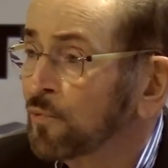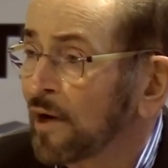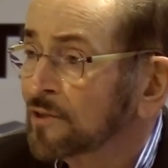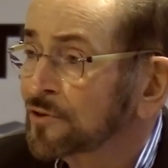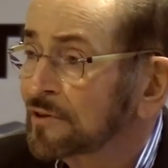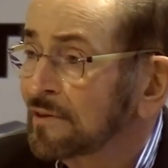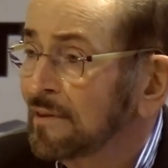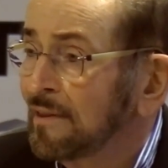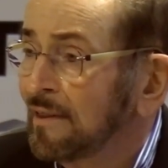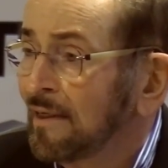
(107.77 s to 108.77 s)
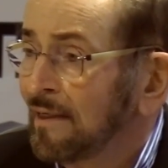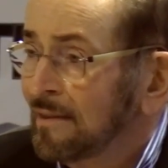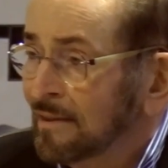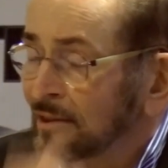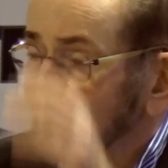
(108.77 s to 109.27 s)
West.
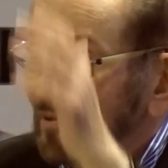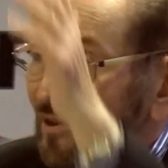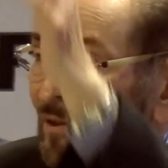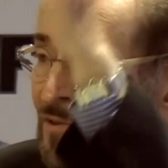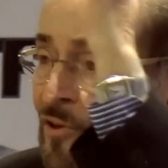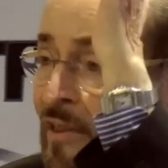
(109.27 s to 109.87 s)
In the middle is a